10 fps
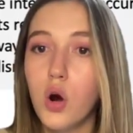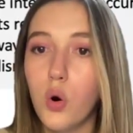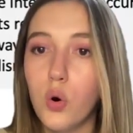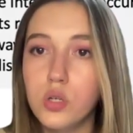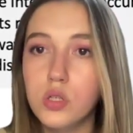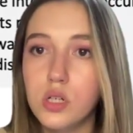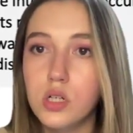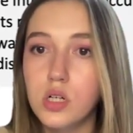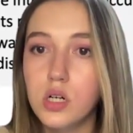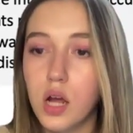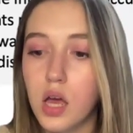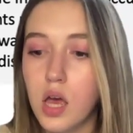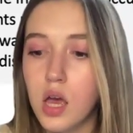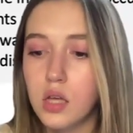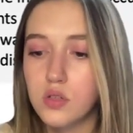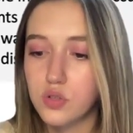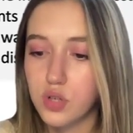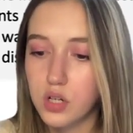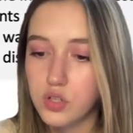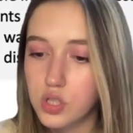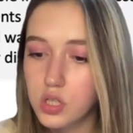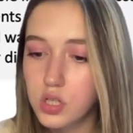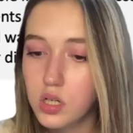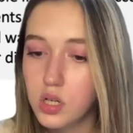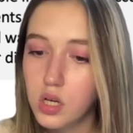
order and structure.